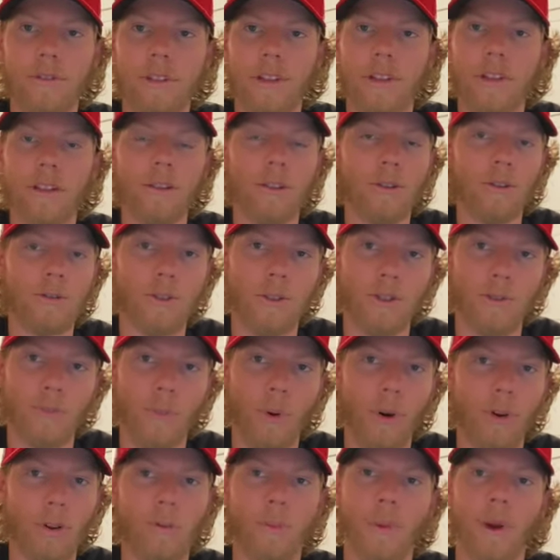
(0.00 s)
He loses
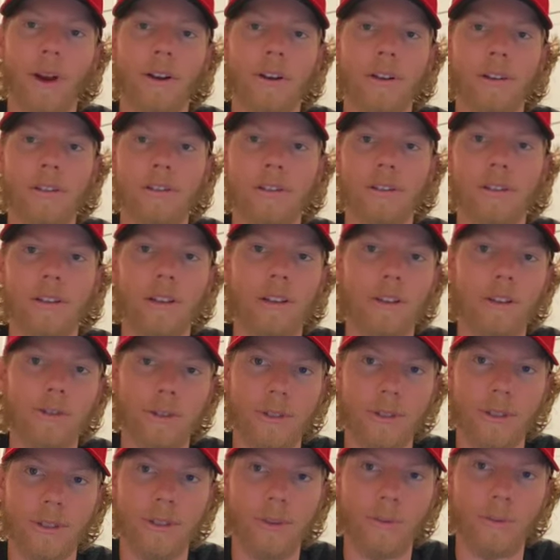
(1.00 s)
both parents, he
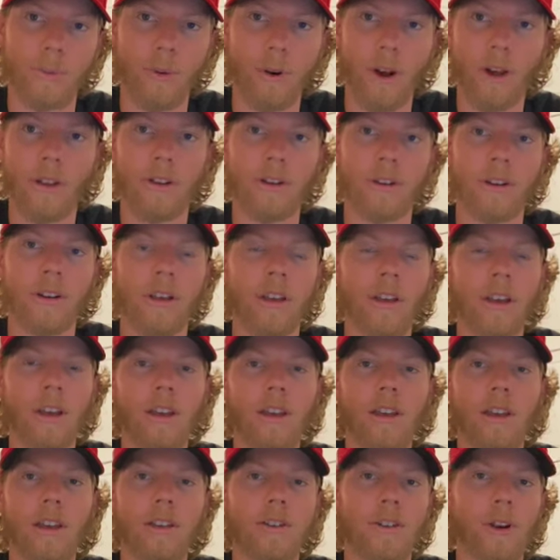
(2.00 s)
loses his brother,
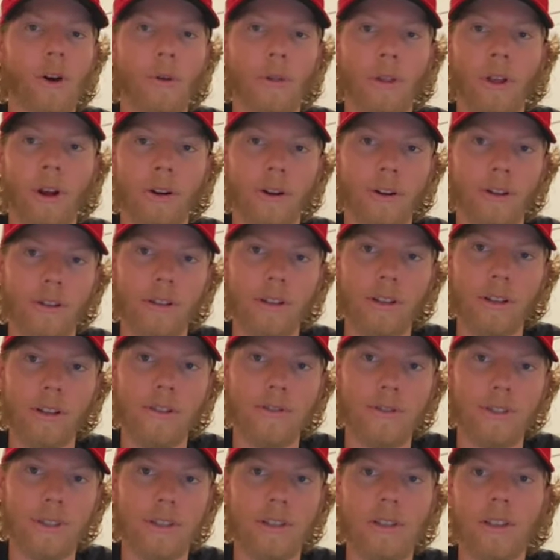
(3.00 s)
he no longer
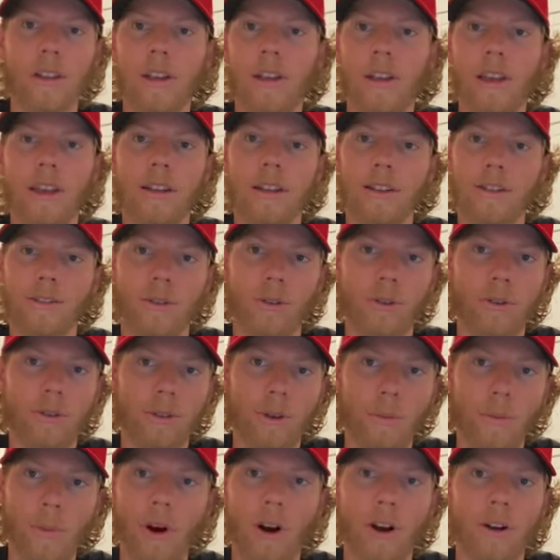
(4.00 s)
lives in his
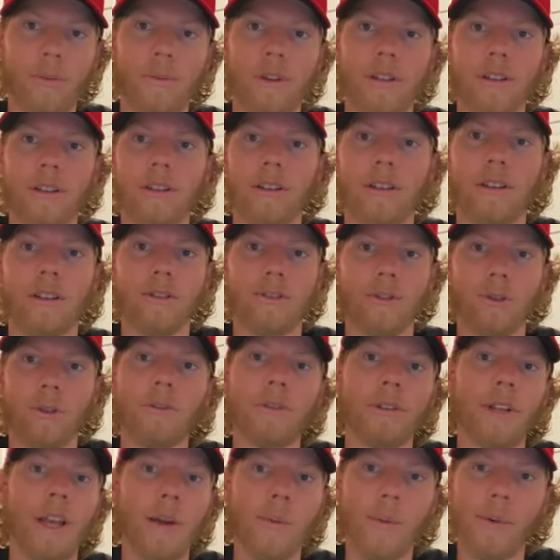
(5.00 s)
old apartment in his
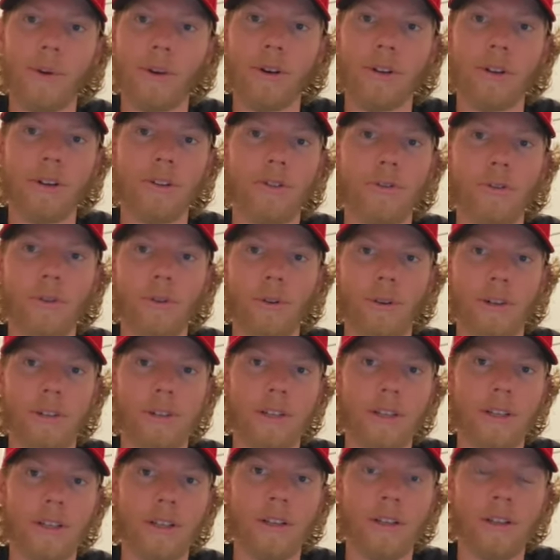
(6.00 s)
old neighborhood in New York
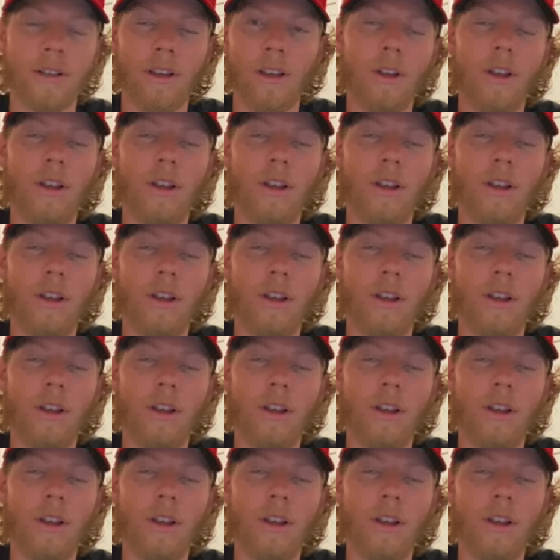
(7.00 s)
City,